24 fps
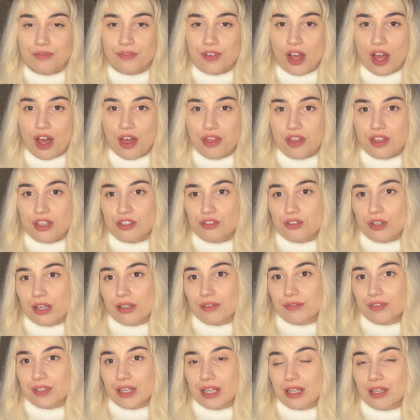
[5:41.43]
further
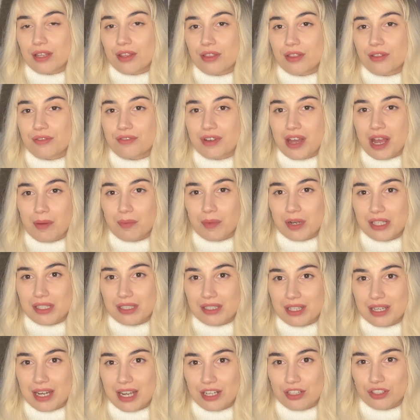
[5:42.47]
strengthening the
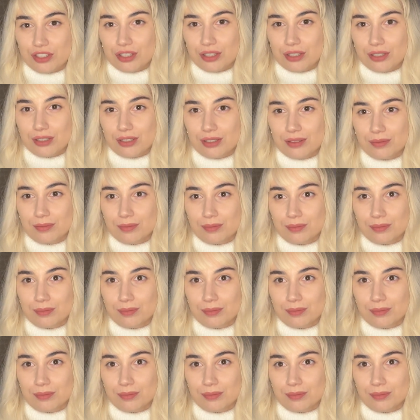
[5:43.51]
family's connections.